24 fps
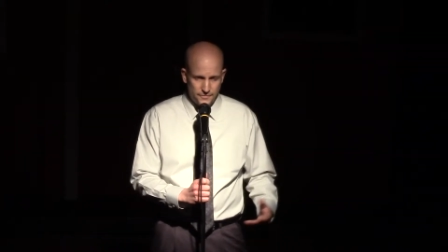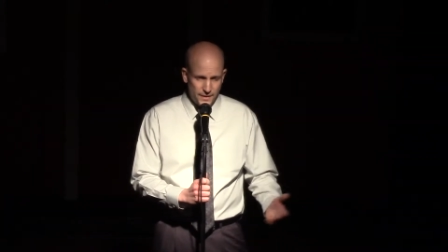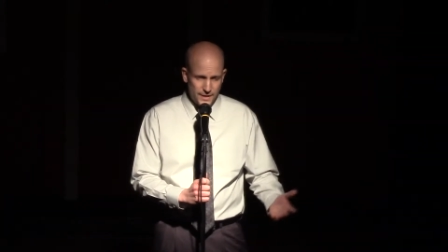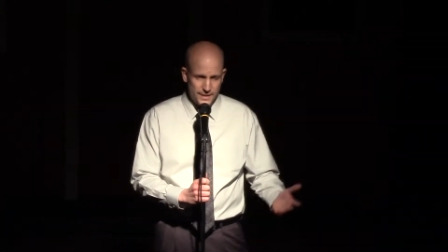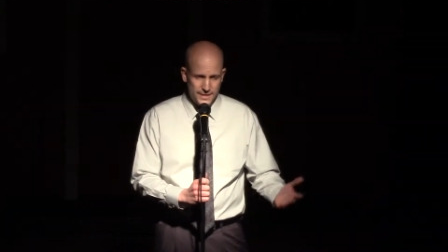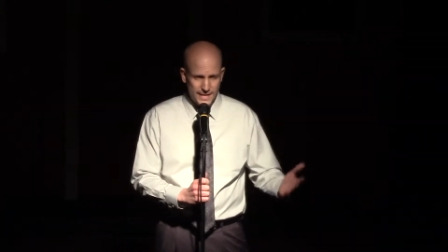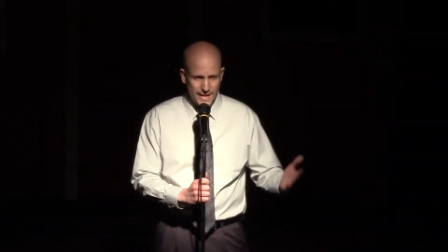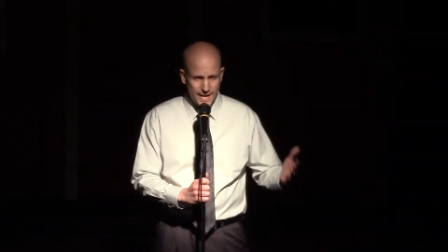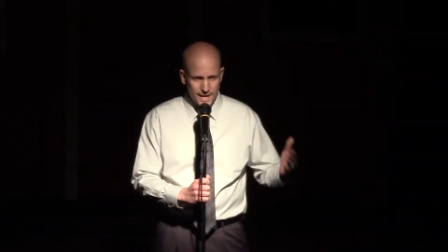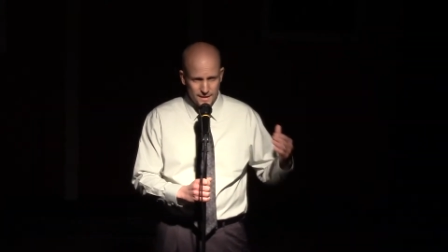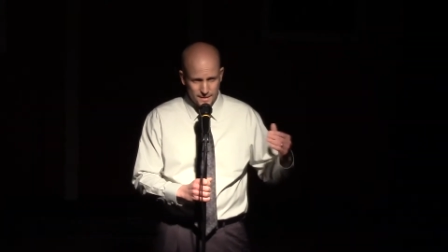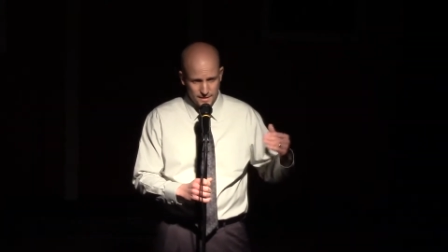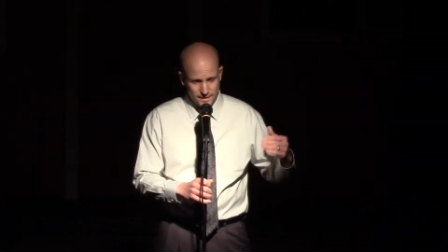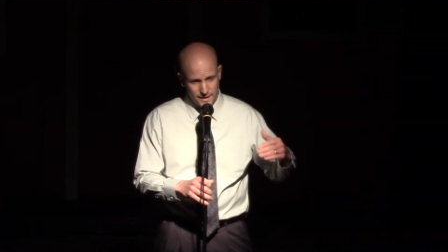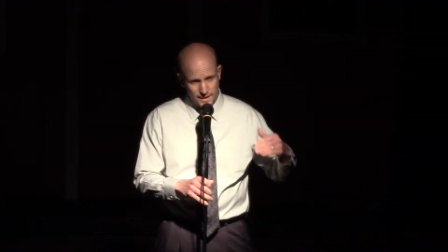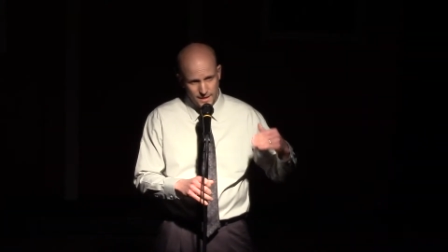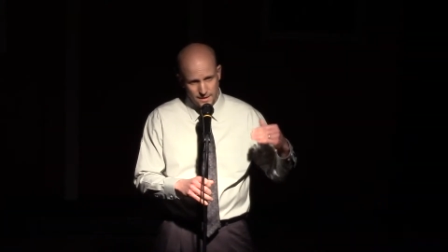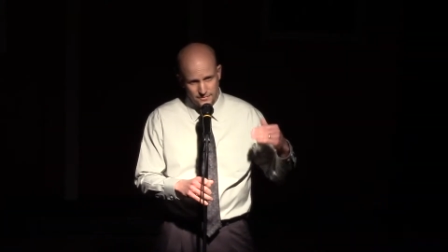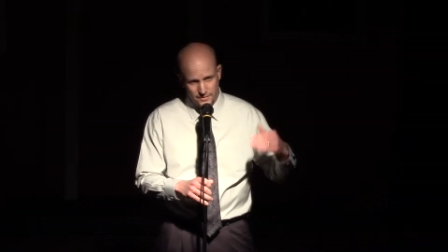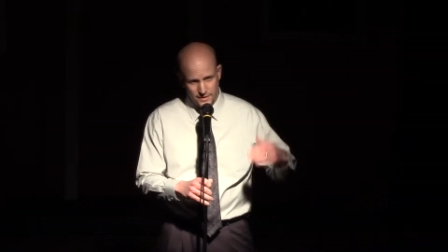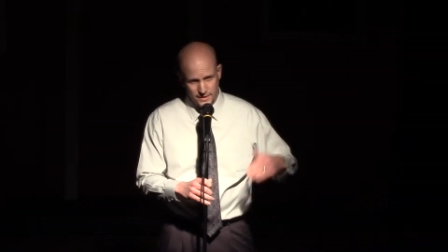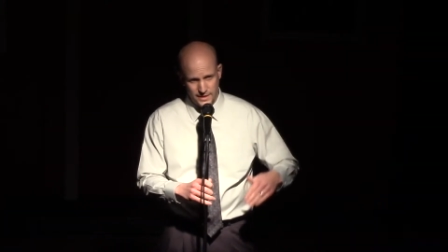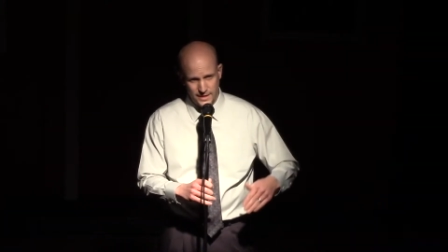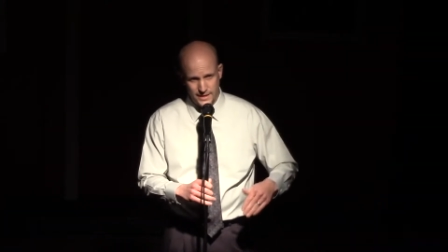I can't
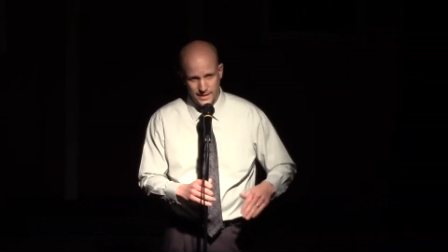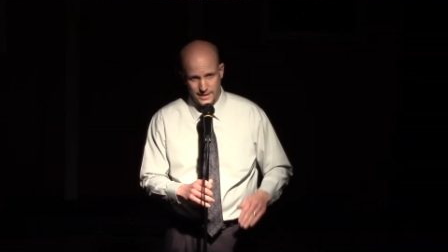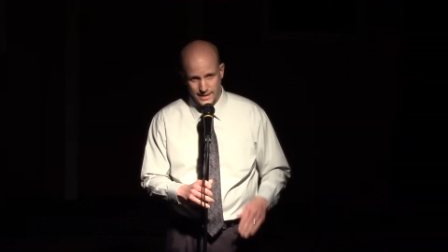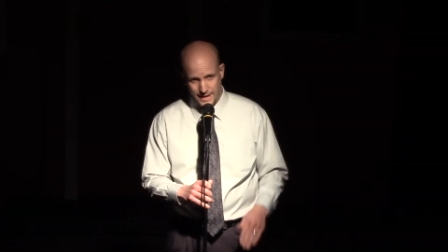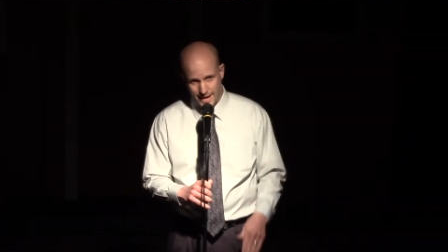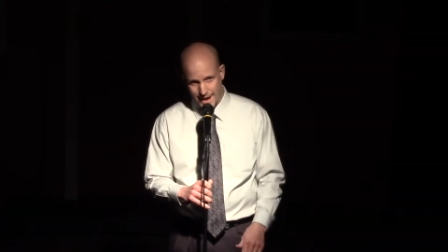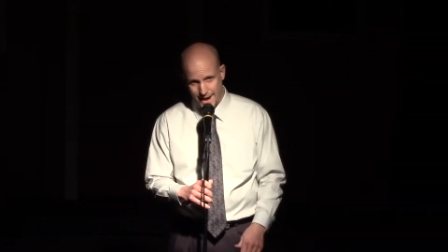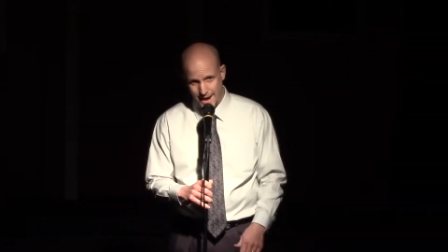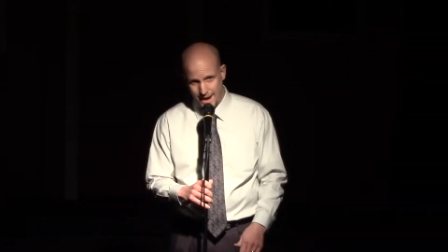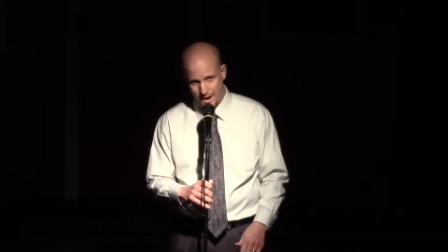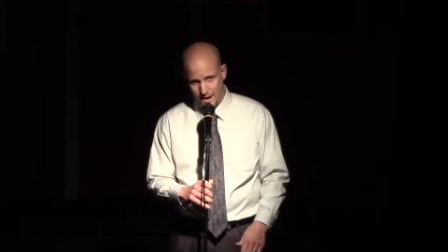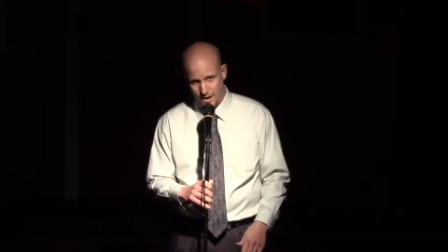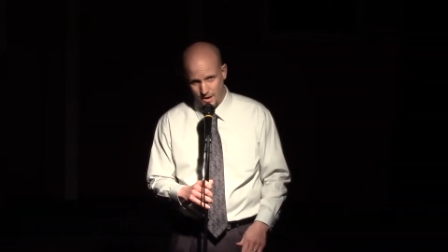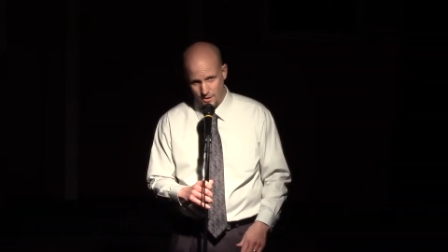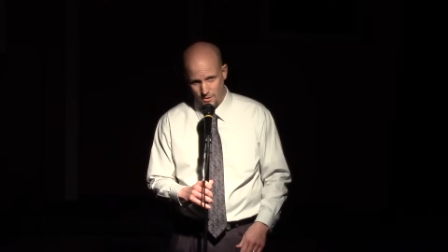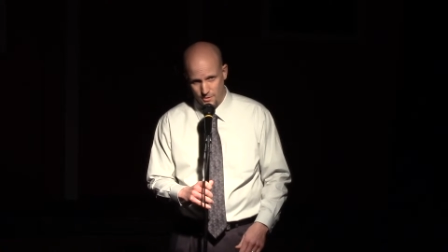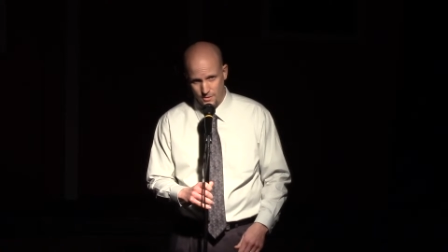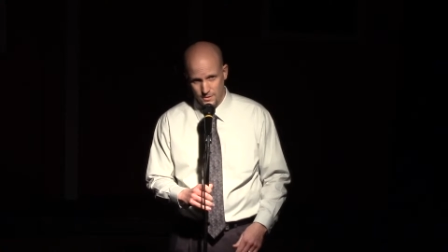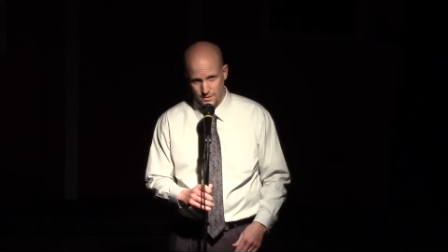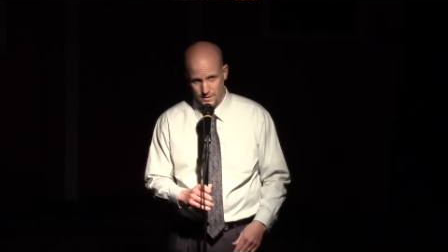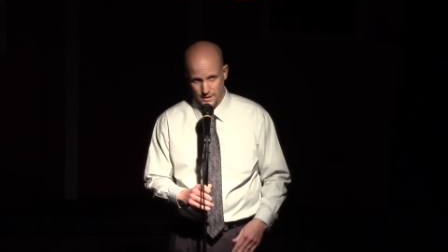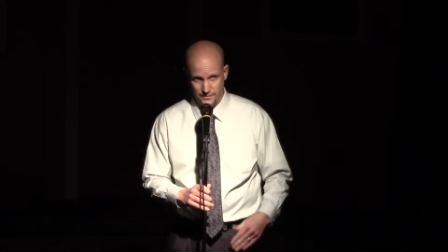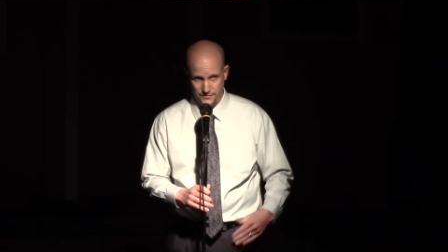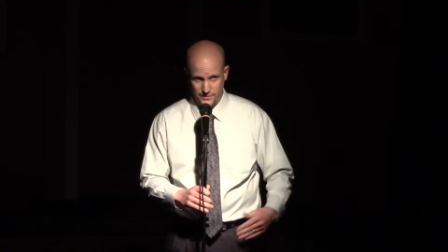live in the
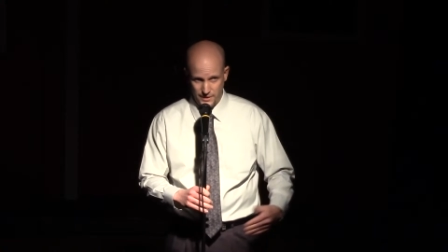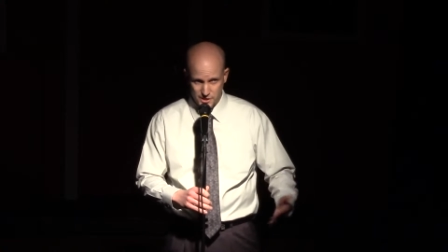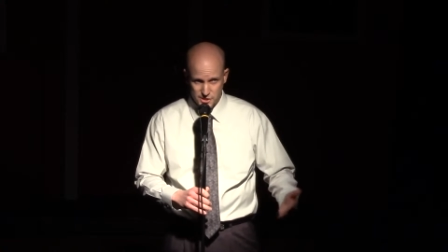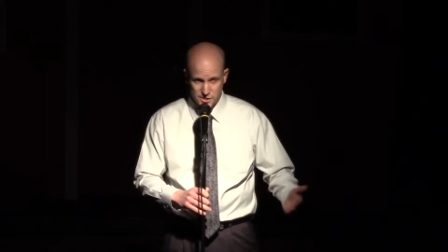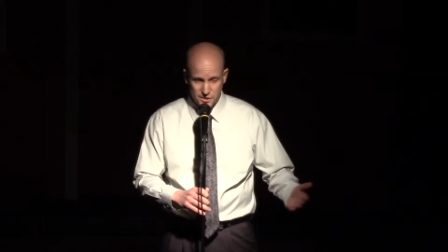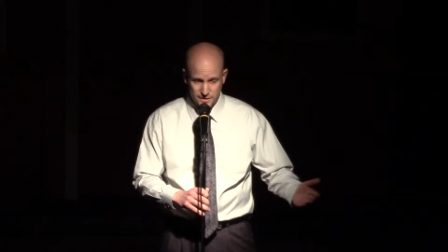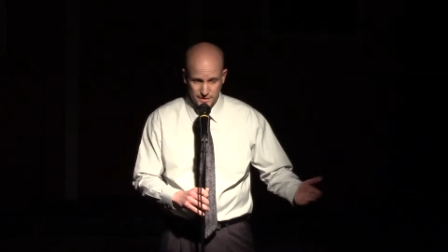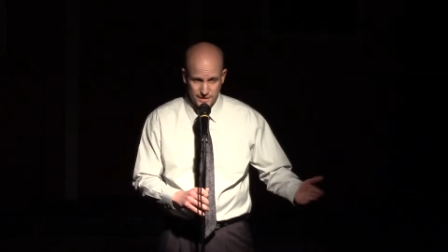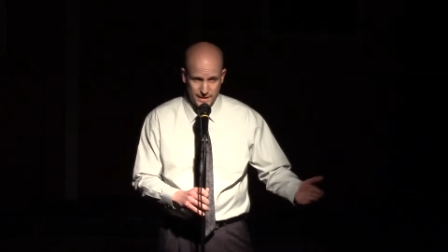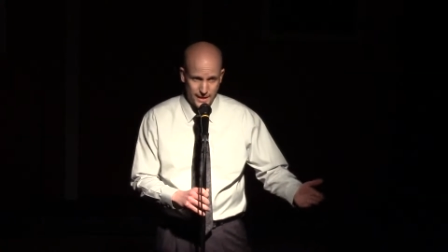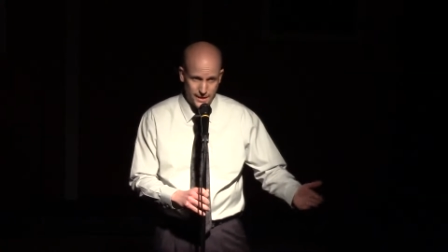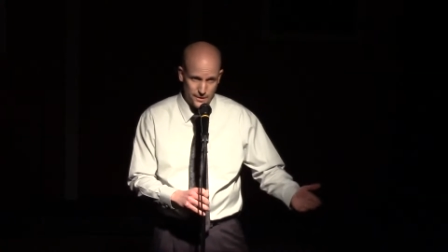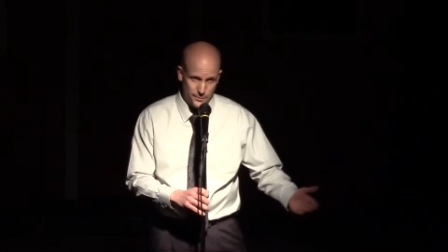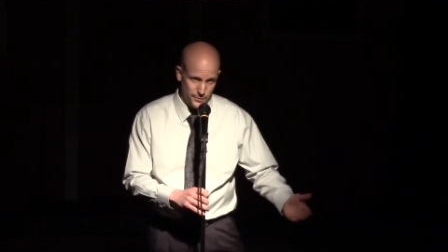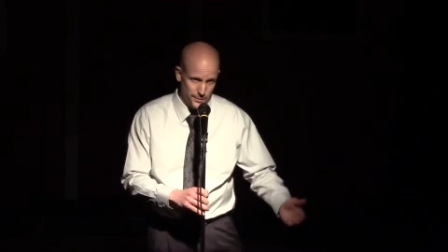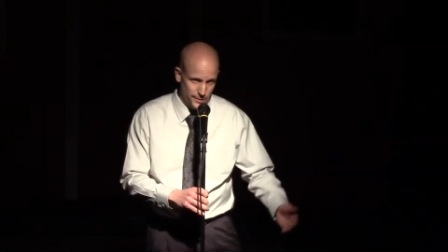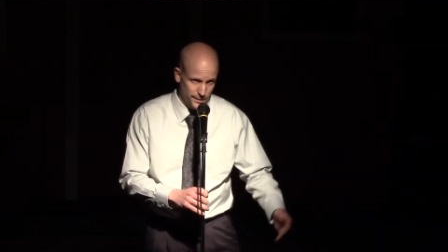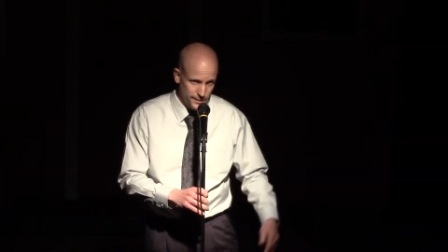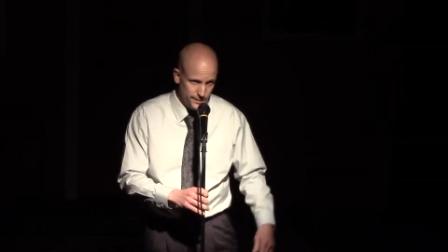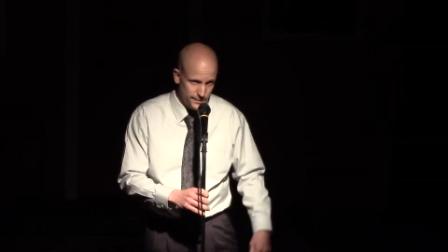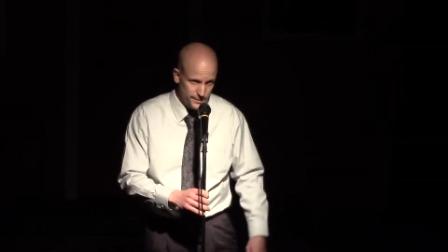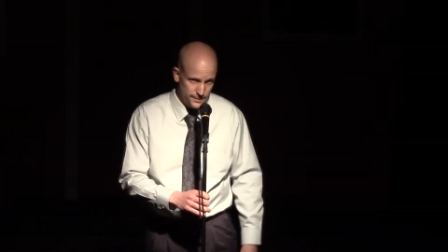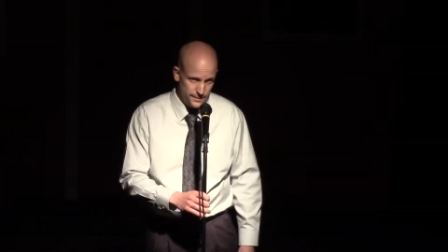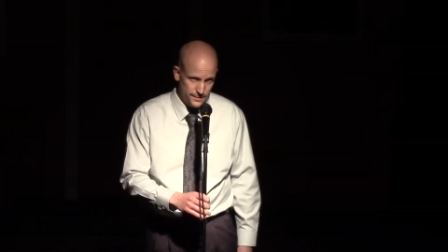now, eventually I
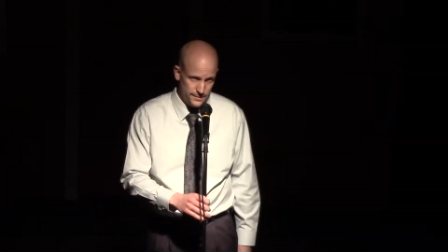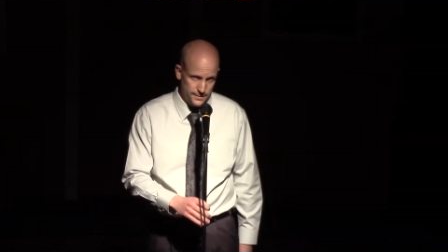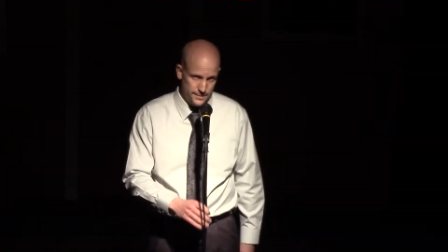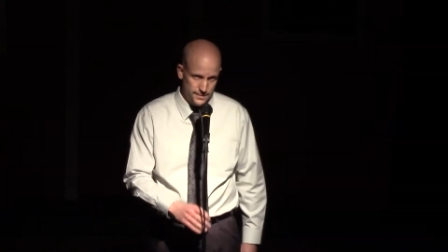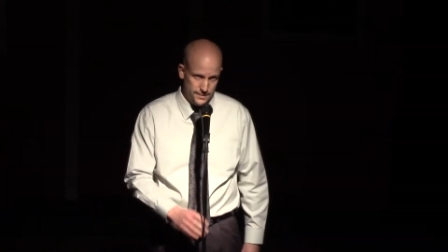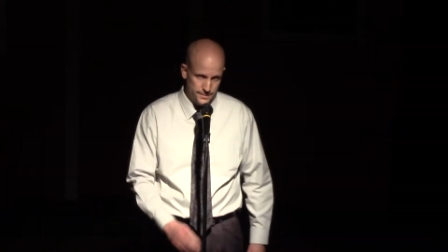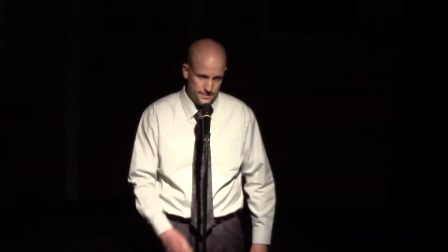will.